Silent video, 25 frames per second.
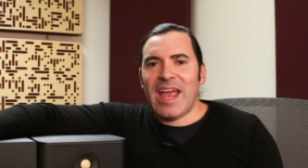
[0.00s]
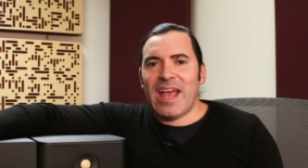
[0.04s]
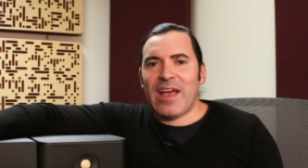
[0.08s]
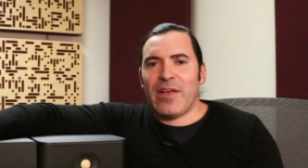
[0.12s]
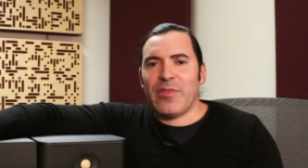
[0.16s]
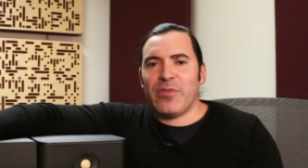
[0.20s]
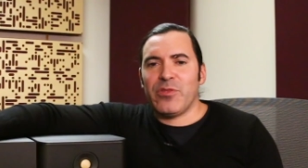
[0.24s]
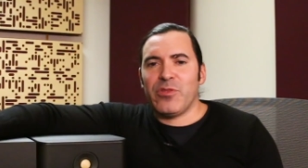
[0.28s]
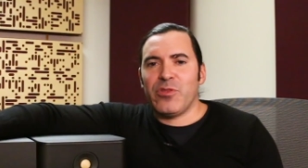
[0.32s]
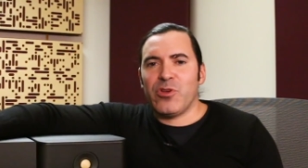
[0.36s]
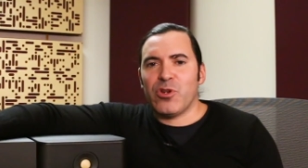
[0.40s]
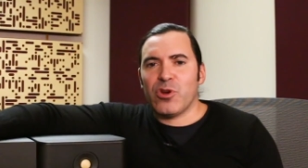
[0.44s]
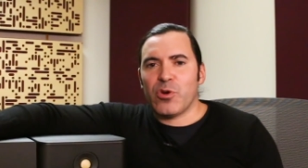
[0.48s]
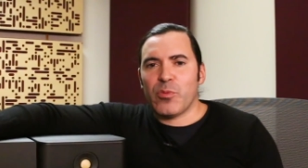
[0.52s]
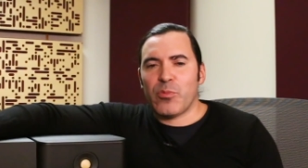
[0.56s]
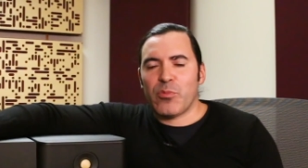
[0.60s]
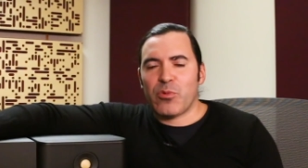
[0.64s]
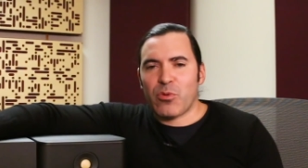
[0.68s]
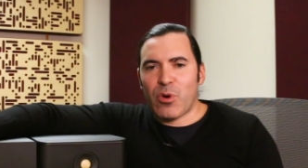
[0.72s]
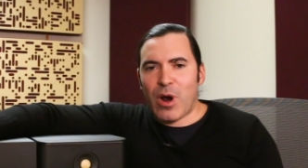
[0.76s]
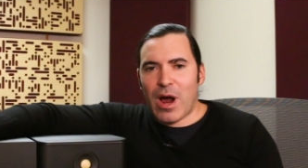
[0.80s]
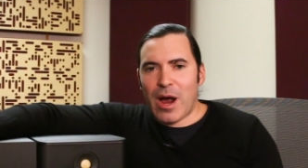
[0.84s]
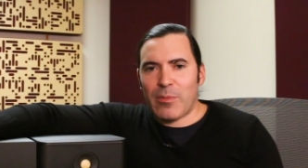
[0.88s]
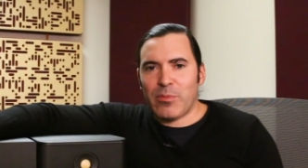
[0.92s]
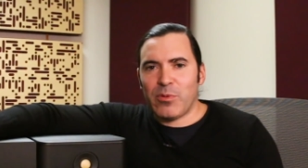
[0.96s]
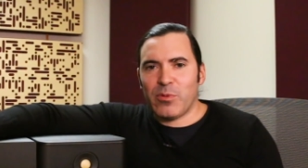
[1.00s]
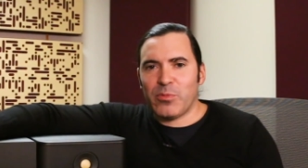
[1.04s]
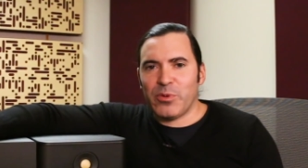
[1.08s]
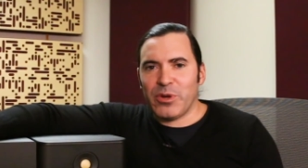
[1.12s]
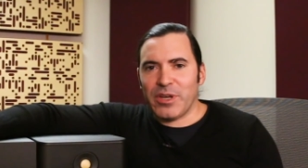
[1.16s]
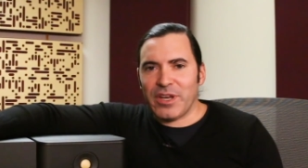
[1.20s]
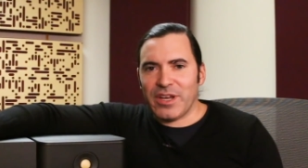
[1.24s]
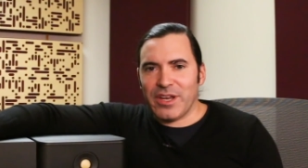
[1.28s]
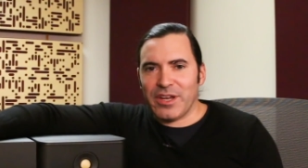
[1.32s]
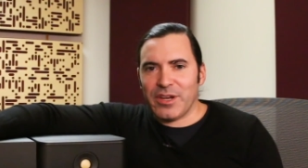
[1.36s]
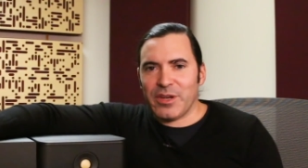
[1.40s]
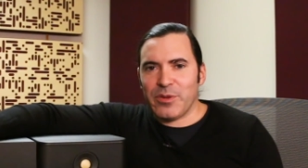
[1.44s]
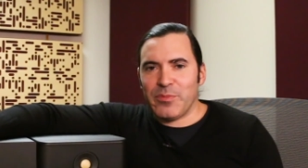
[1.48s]
And there are
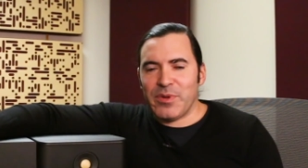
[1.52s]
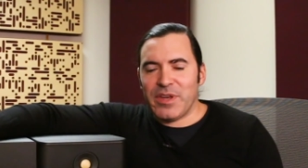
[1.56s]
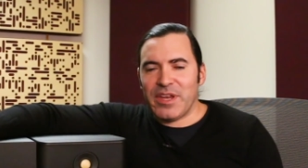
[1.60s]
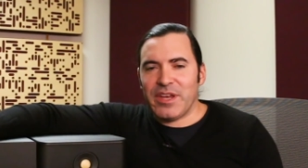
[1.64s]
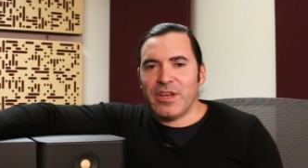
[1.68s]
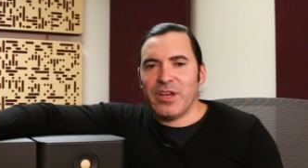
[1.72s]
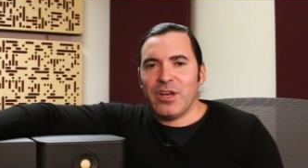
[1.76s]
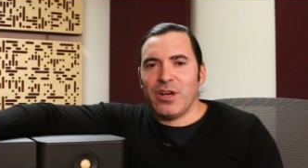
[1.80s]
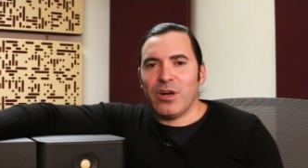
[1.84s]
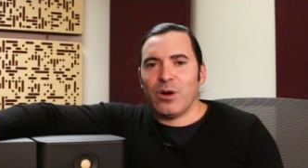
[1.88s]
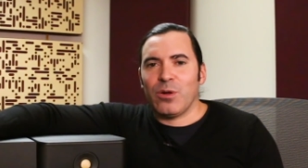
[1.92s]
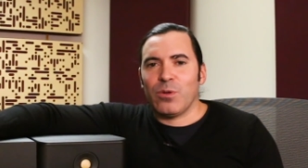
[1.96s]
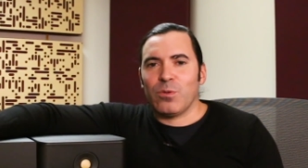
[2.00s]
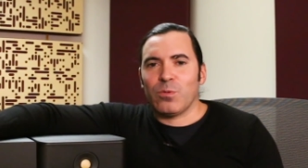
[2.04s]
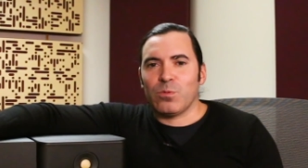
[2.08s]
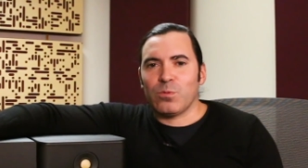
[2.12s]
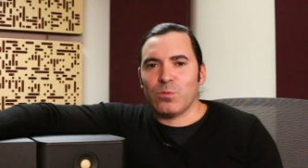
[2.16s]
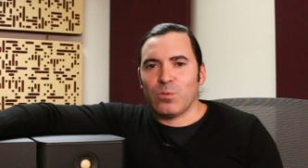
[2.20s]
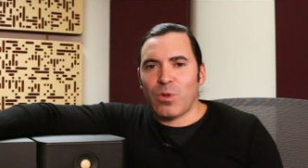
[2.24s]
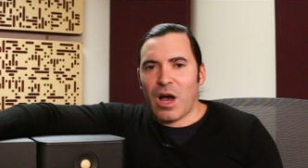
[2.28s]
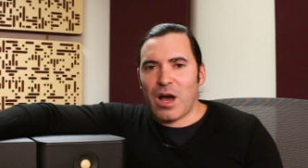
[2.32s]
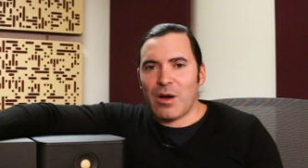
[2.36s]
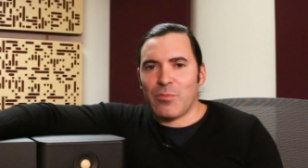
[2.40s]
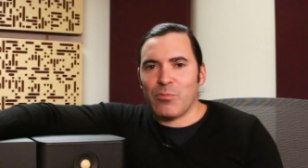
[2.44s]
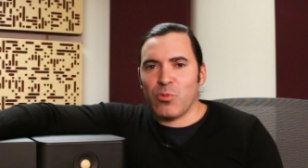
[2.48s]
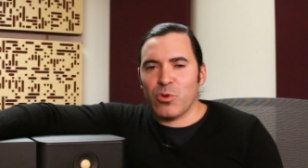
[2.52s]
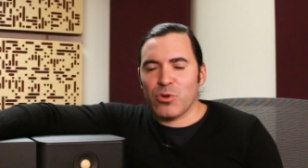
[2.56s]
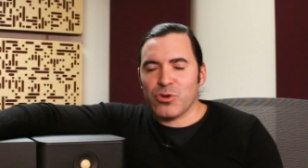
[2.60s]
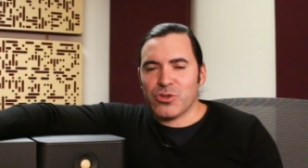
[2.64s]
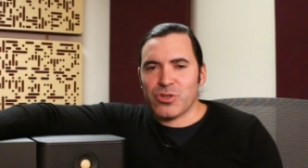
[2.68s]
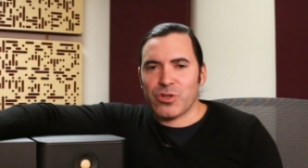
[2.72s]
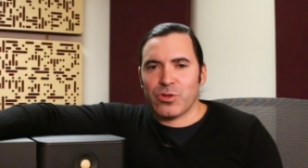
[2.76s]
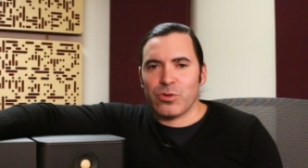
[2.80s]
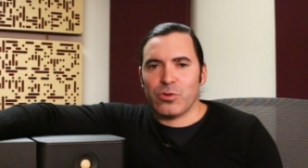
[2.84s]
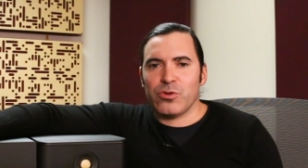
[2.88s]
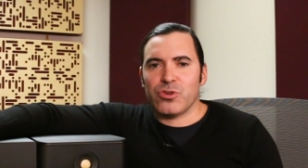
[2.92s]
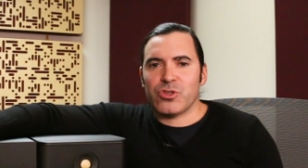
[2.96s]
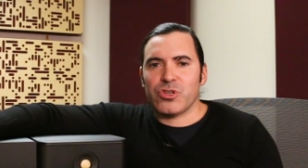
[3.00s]
probably going to be a lot more
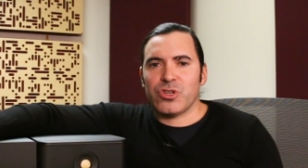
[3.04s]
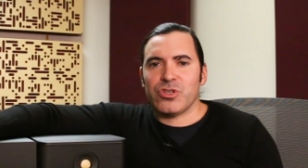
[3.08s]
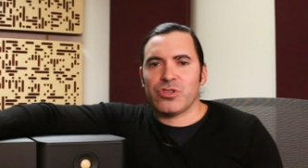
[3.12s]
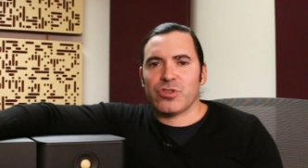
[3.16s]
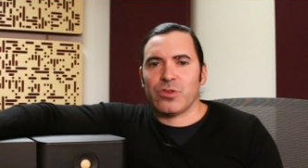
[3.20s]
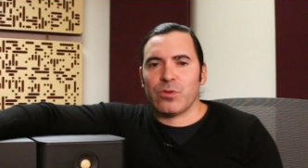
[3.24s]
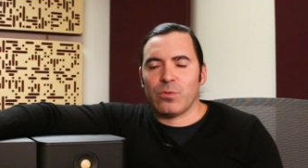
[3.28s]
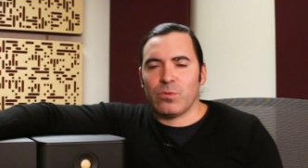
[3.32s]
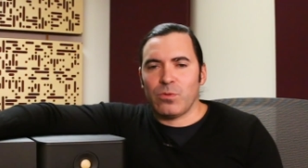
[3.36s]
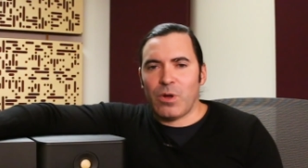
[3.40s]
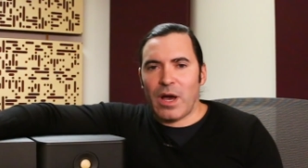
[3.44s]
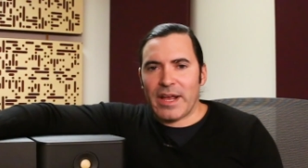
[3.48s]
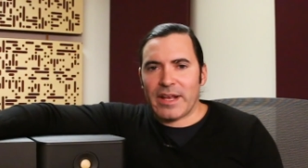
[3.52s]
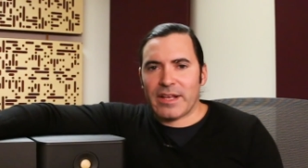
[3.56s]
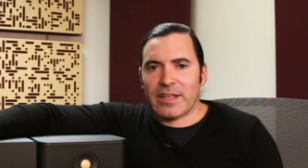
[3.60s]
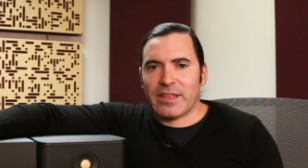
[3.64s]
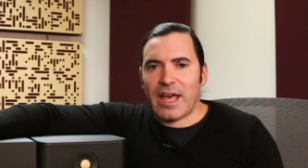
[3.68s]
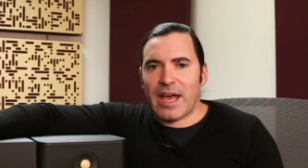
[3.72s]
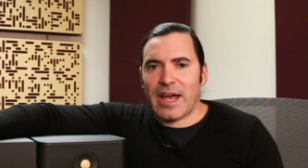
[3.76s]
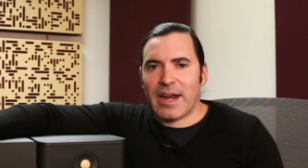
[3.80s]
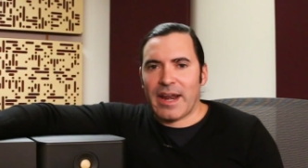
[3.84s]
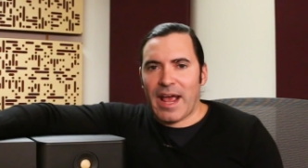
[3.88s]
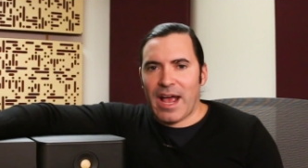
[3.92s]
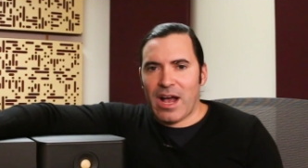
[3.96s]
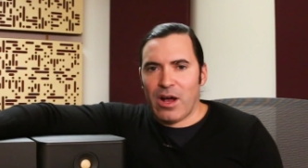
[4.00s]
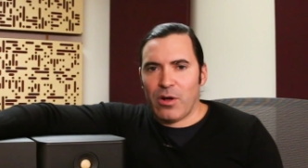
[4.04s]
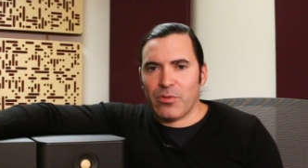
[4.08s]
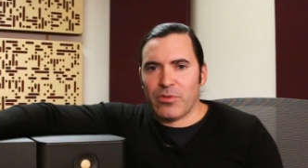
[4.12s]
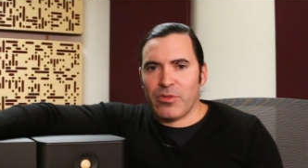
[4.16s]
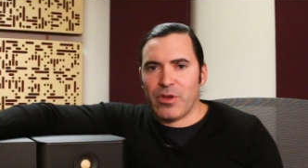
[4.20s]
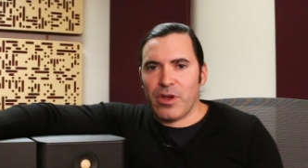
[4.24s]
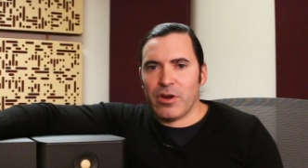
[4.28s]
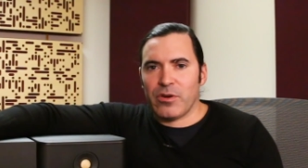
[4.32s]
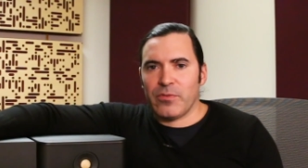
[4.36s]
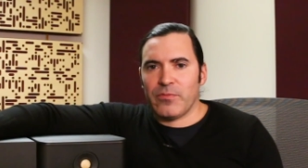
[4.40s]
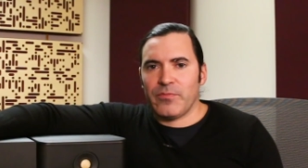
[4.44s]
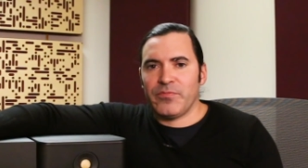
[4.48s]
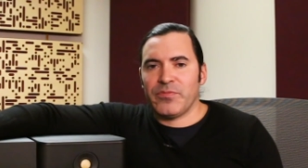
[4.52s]
solutions like that out
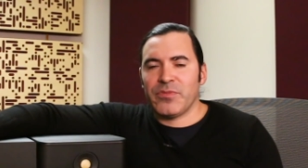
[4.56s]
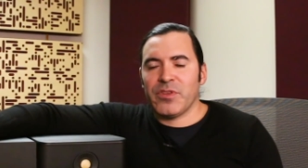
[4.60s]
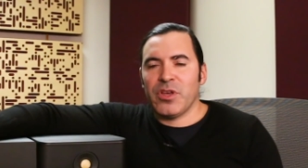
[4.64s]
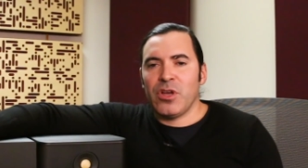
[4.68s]
there.